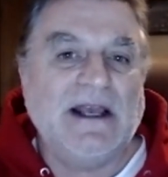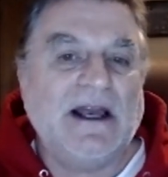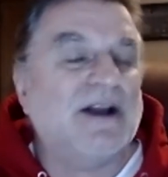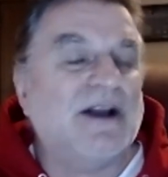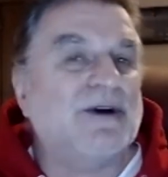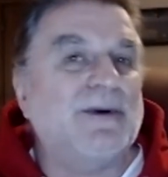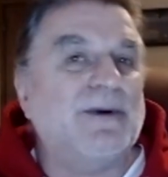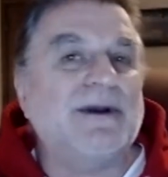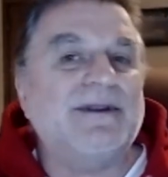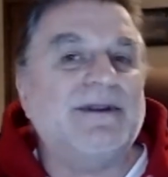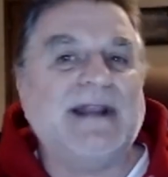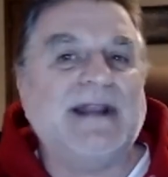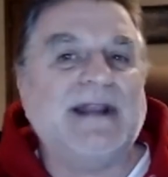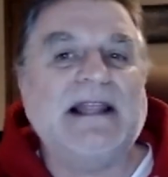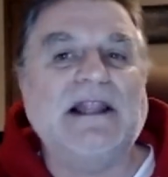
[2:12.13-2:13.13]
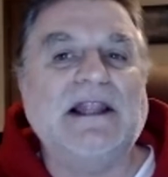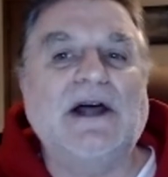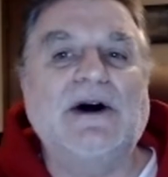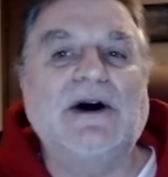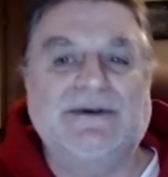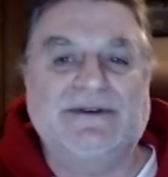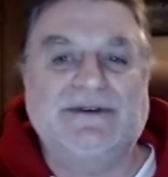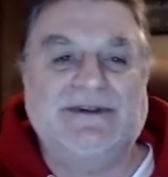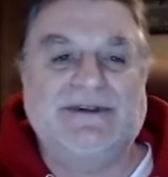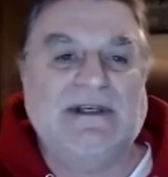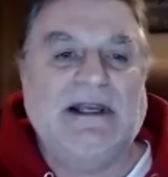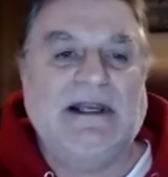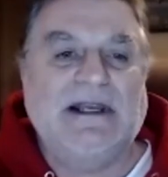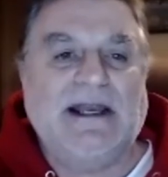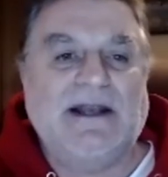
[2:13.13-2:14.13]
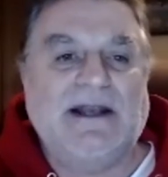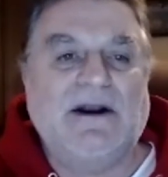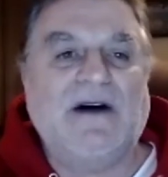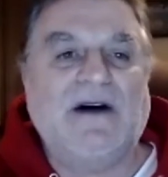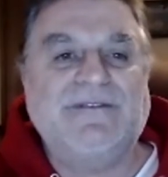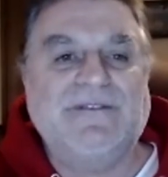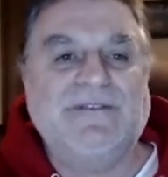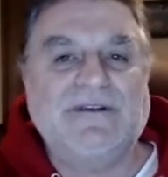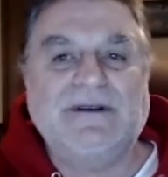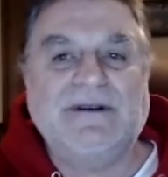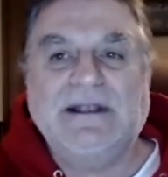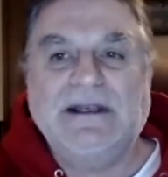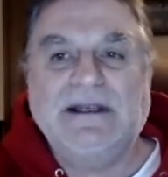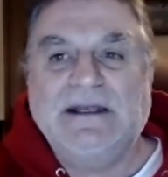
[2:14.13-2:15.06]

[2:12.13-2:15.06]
a career that I loathed and often